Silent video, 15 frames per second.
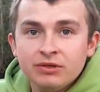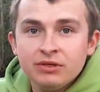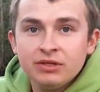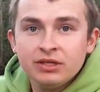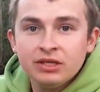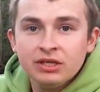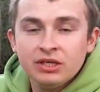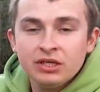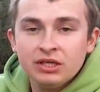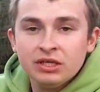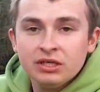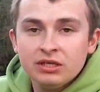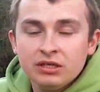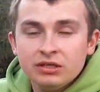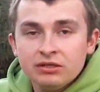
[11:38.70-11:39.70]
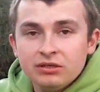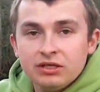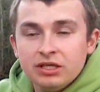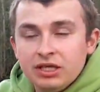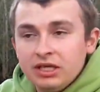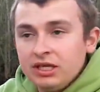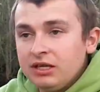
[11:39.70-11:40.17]

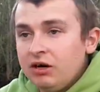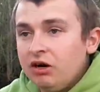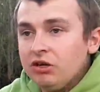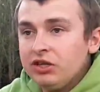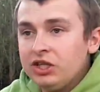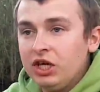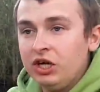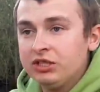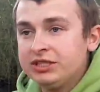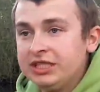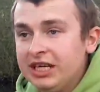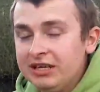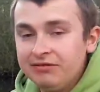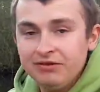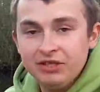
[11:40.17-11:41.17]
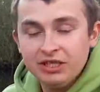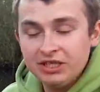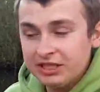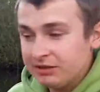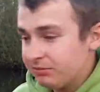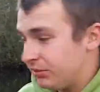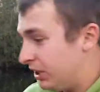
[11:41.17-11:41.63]
yeah, I didn't have
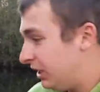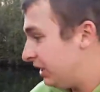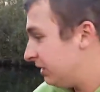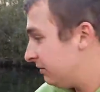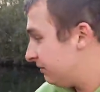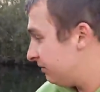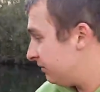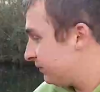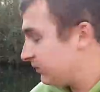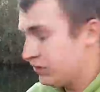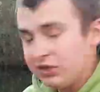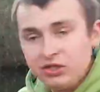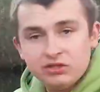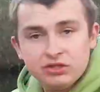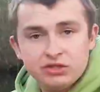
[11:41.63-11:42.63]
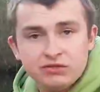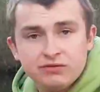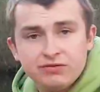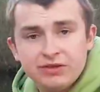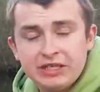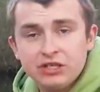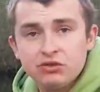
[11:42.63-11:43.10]
no, but just
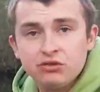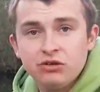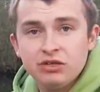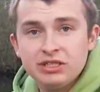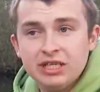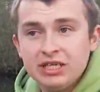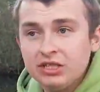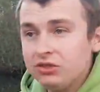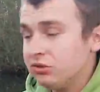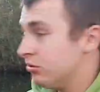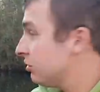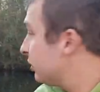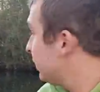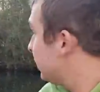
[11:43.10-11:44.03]
fingers crossed. Hey George,